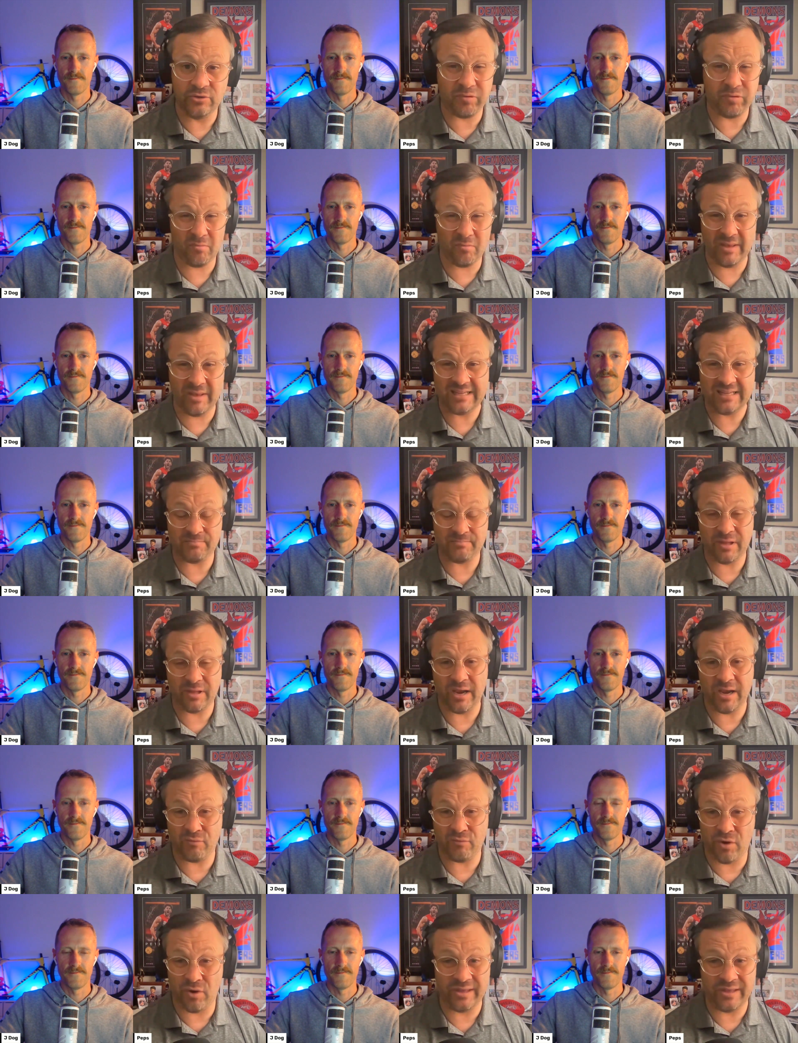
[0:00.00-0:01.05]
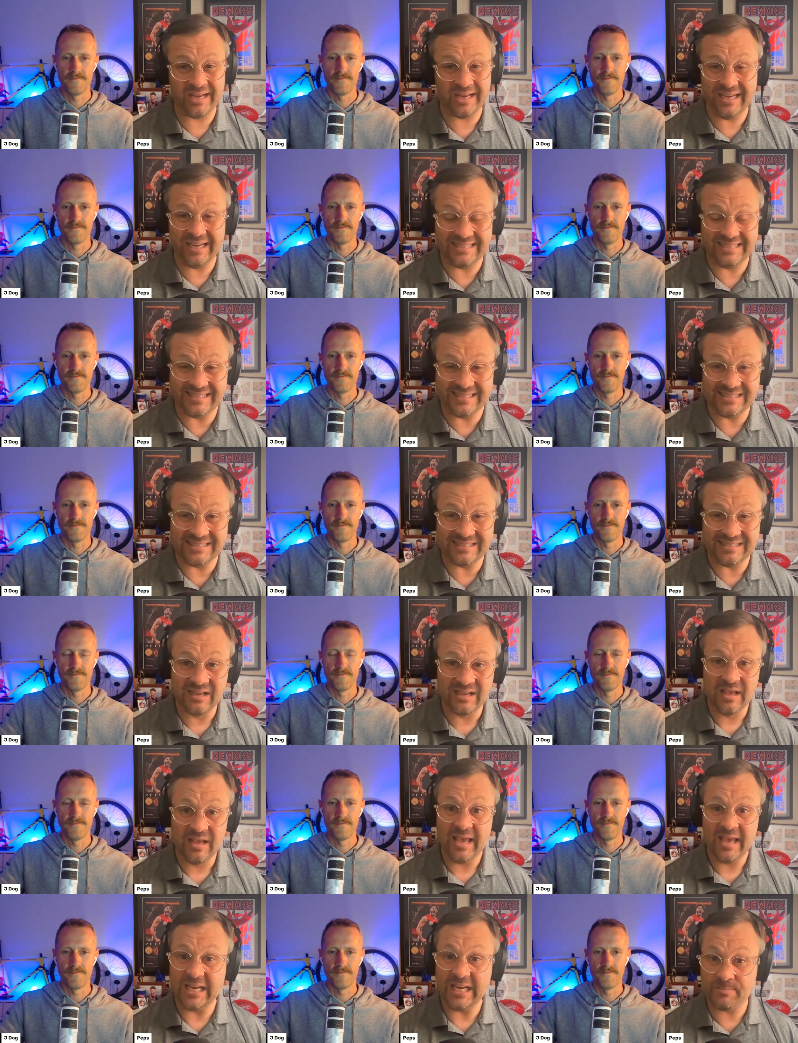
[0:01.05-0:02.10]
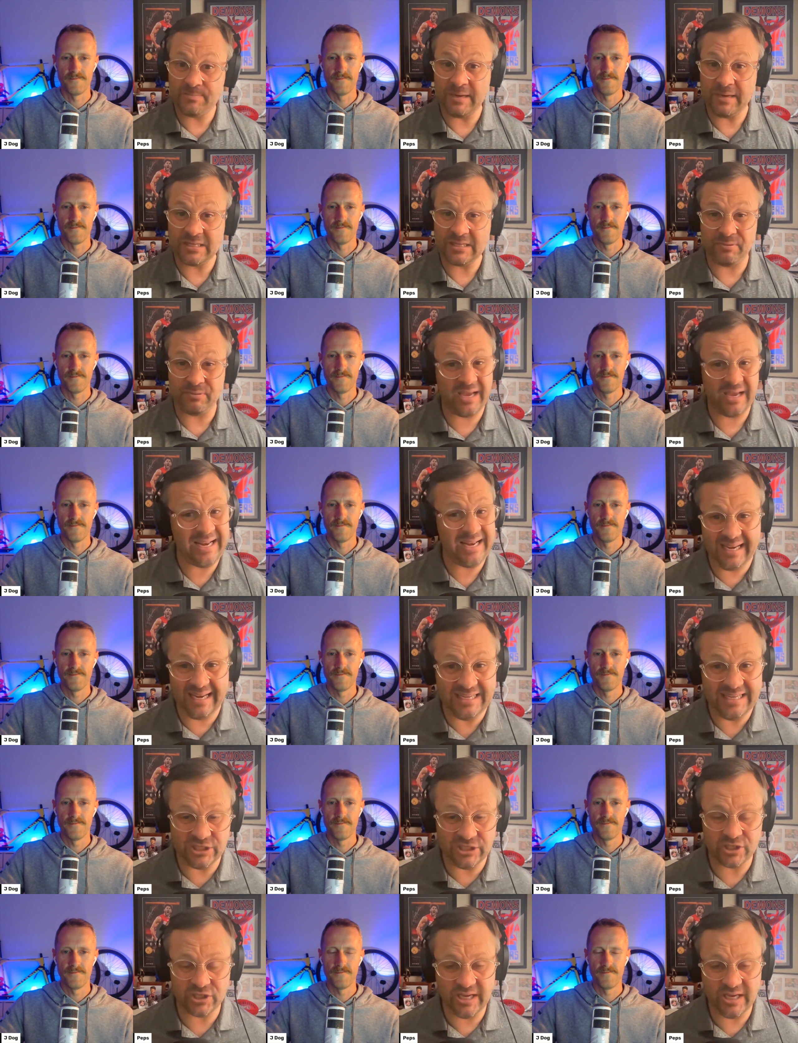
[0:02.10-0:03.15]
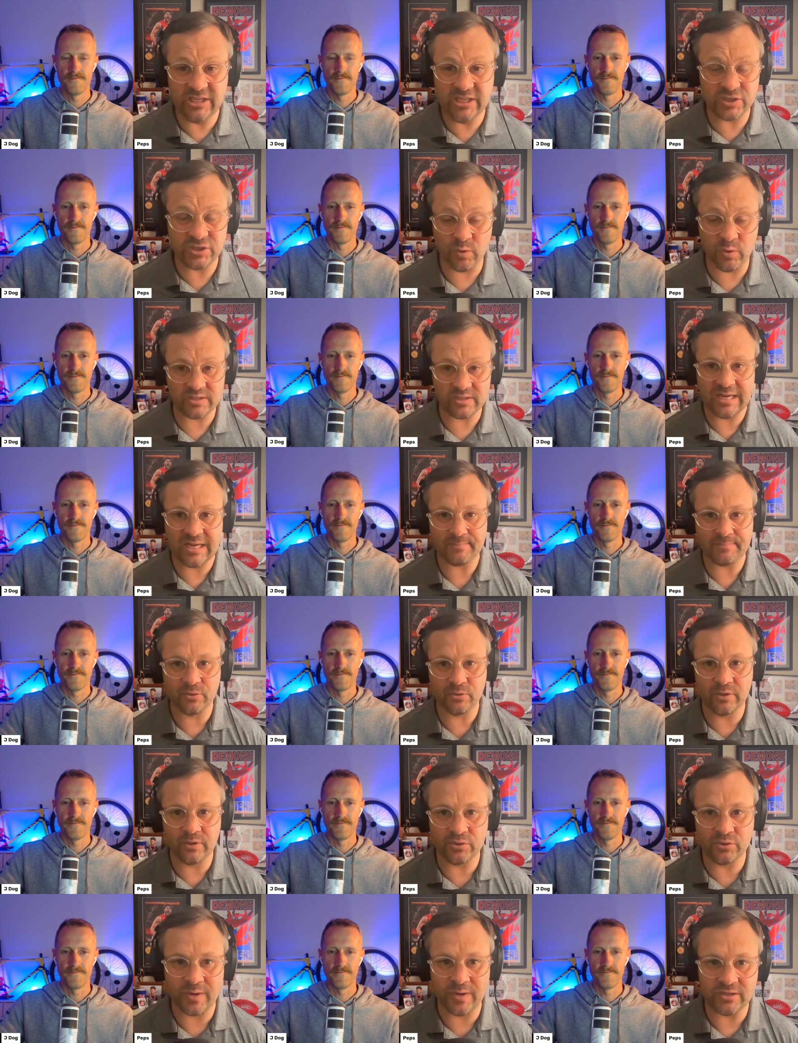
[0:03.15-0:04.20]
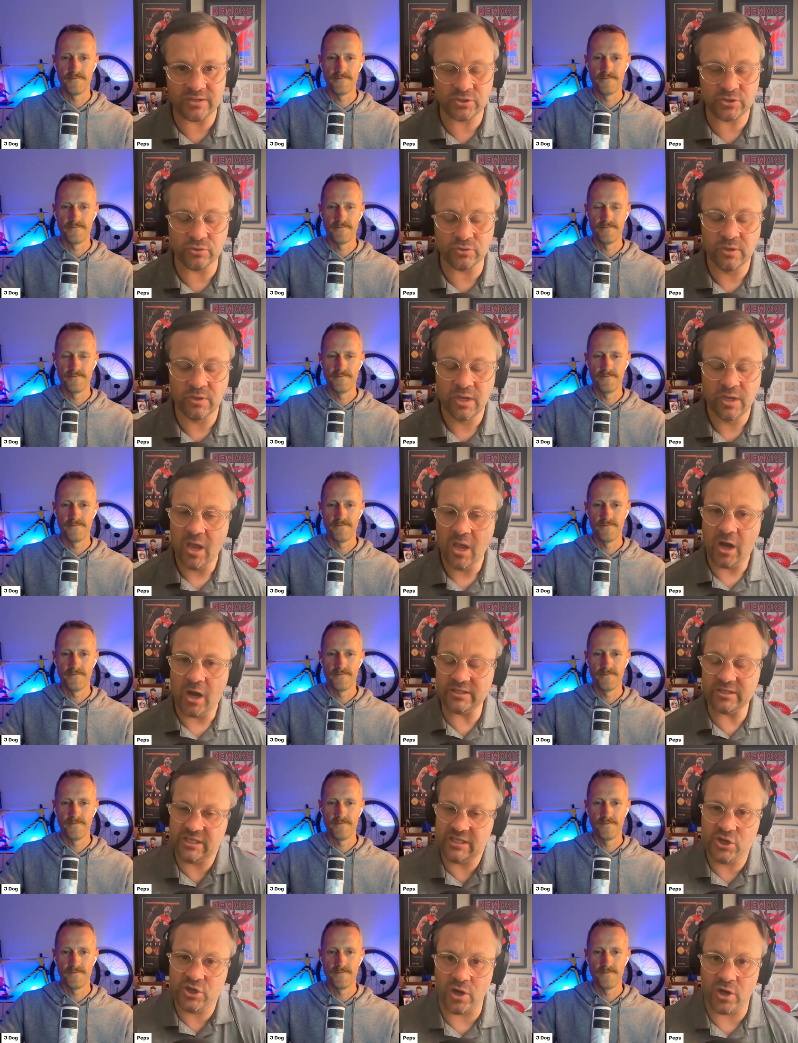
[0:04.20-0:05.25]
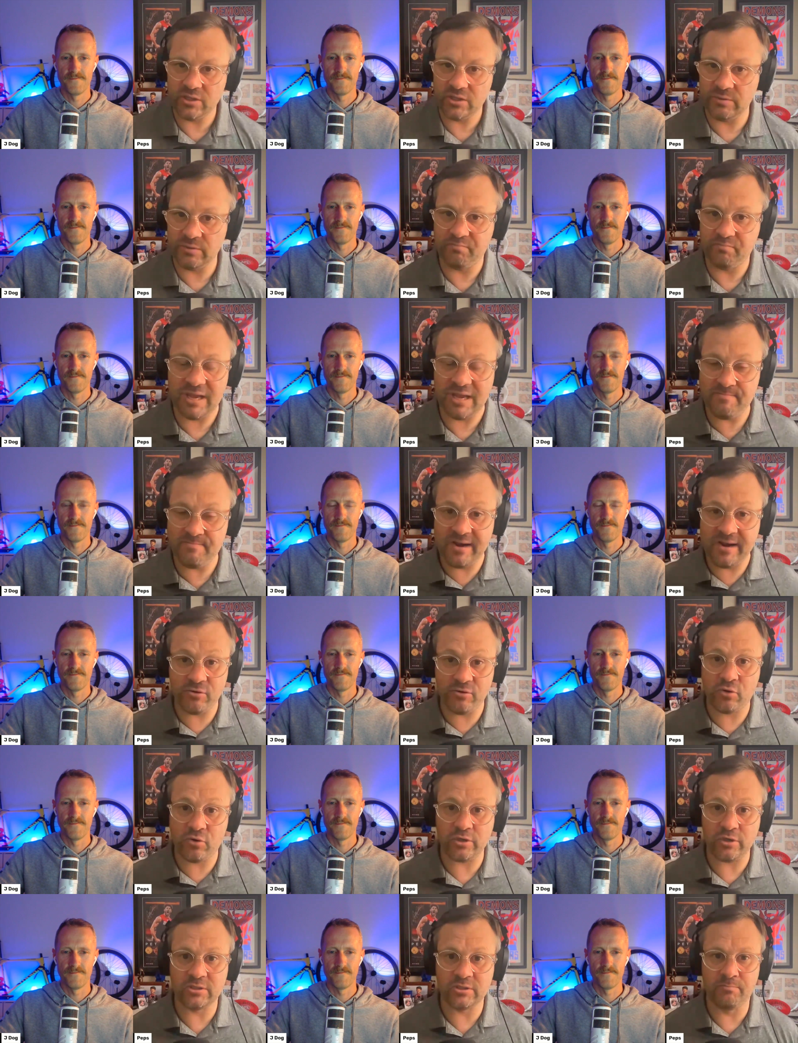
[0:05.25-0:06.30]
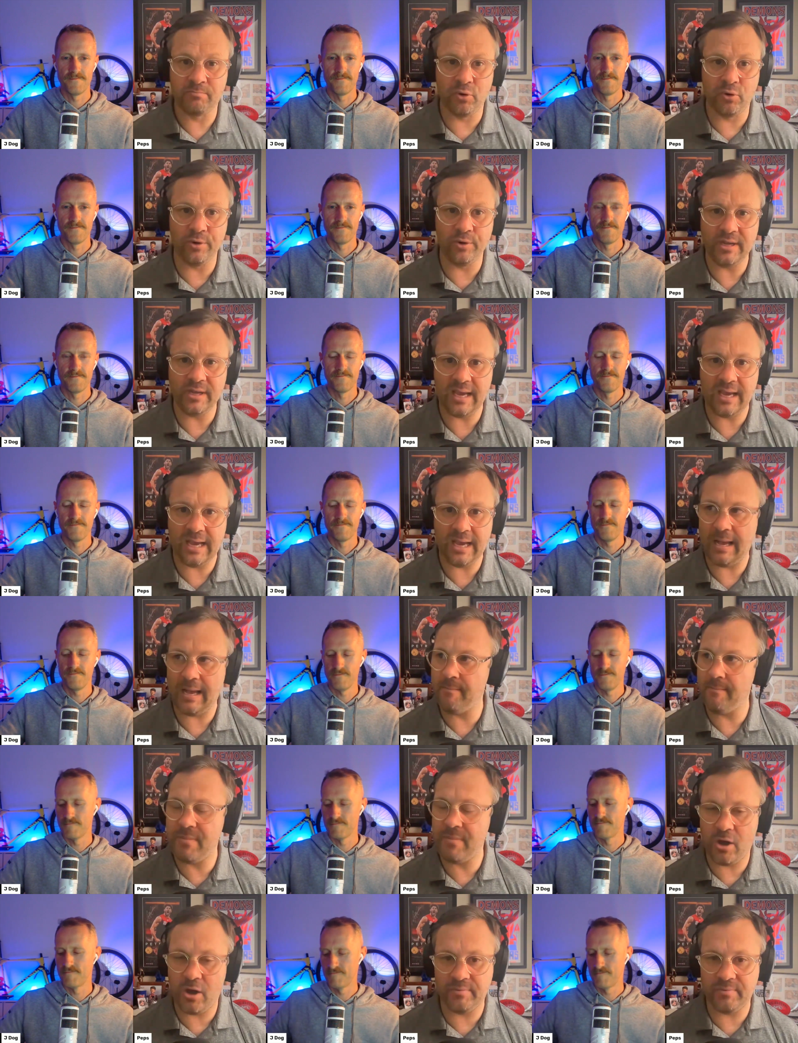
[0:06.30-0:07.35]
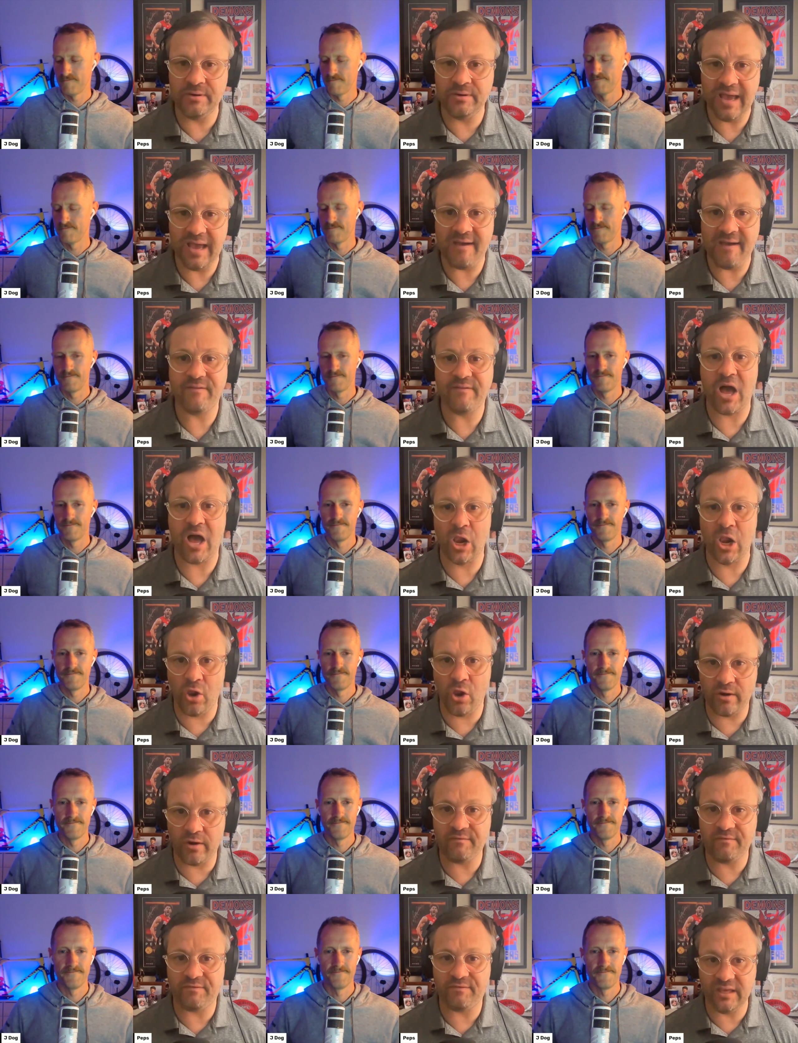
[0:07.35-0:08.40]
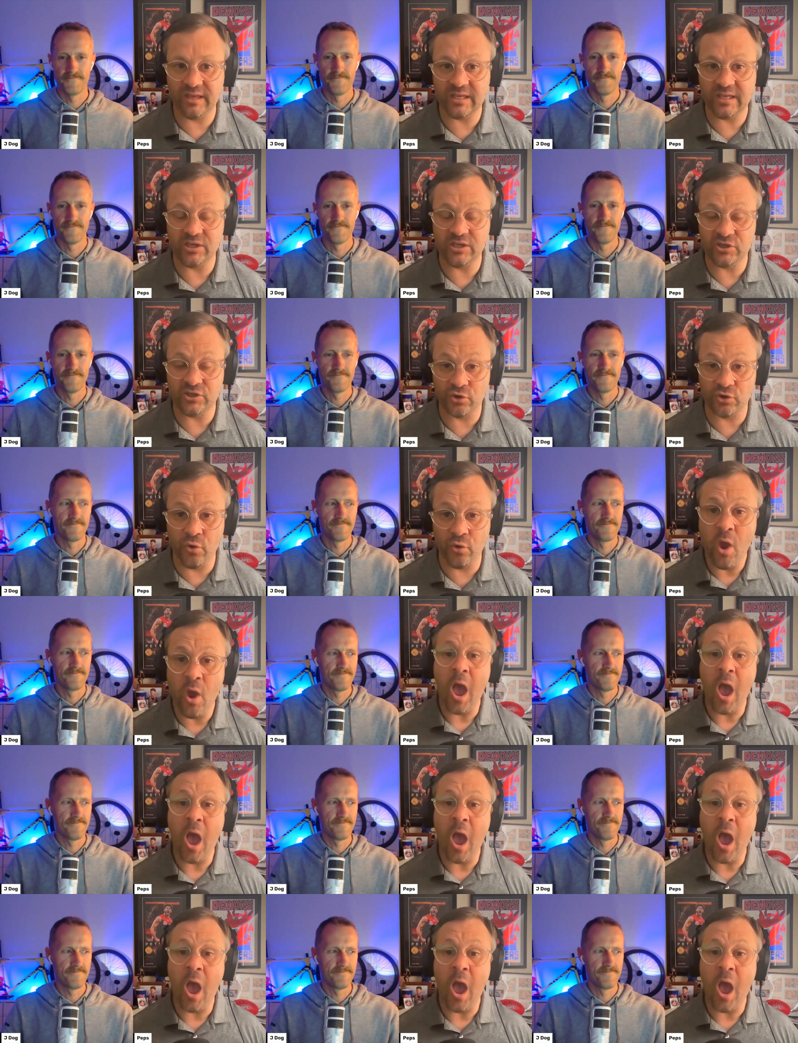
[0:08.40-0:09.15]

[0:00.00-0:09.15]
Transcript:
Speaker 1: probably had to play a role that he didn't expect to play, and he's just he just wasn't up to it as well too. I just think Collingwood played better across the board, uh, and Melbourne have a lot of thinking to do.